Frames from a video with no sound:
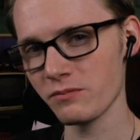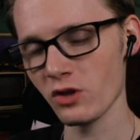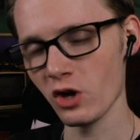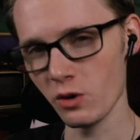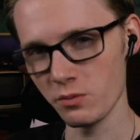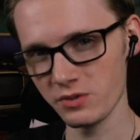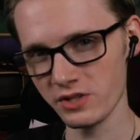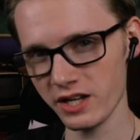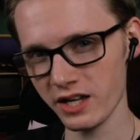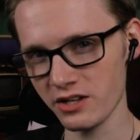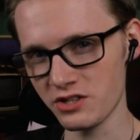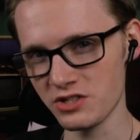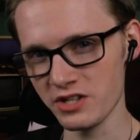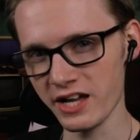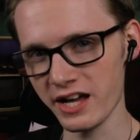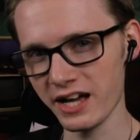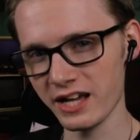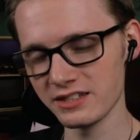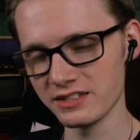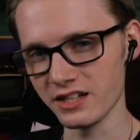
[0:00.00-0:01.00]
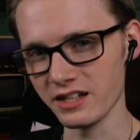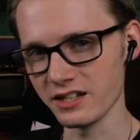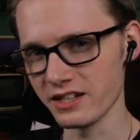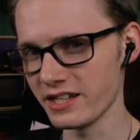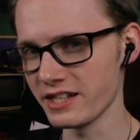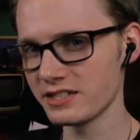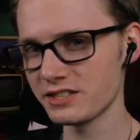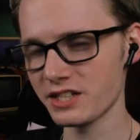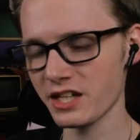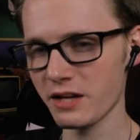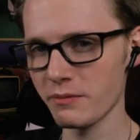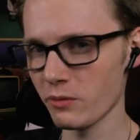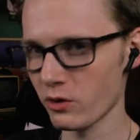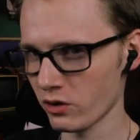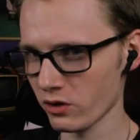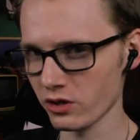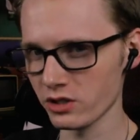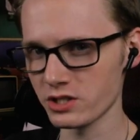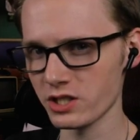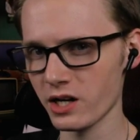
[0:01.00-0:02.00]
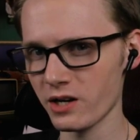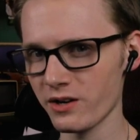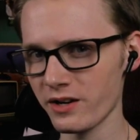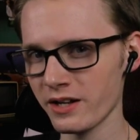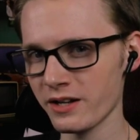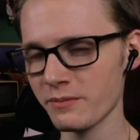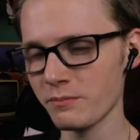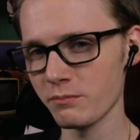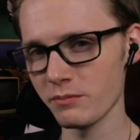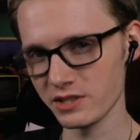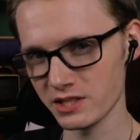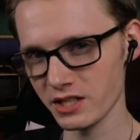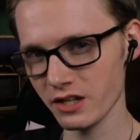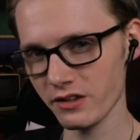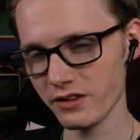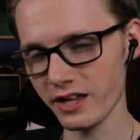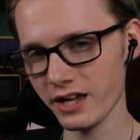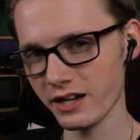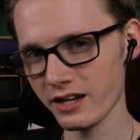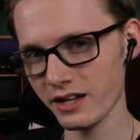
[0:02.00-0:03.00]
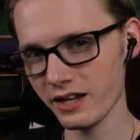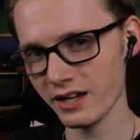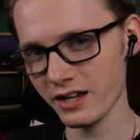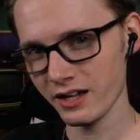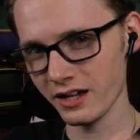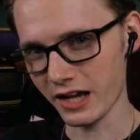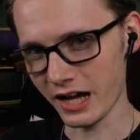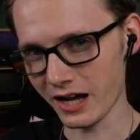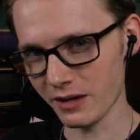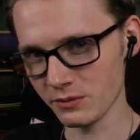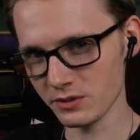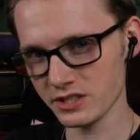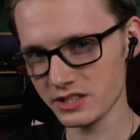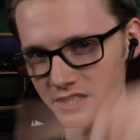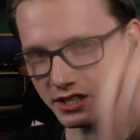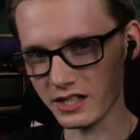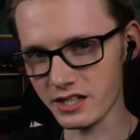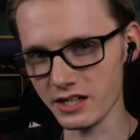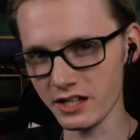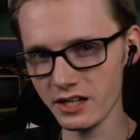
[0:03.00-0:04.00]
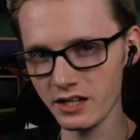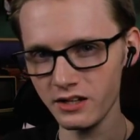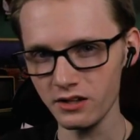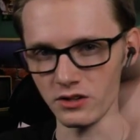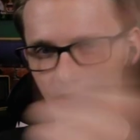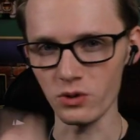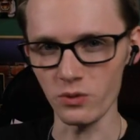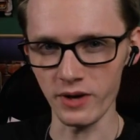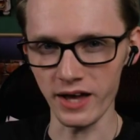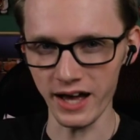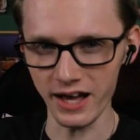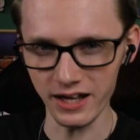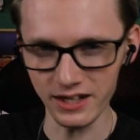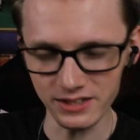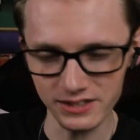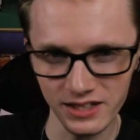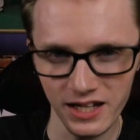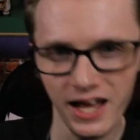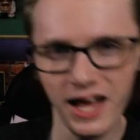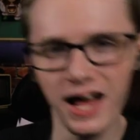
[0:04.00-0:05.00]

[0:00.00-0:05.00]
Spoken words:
Hope to catch you guys at Nisei Monogatari, but till then, I will see you guys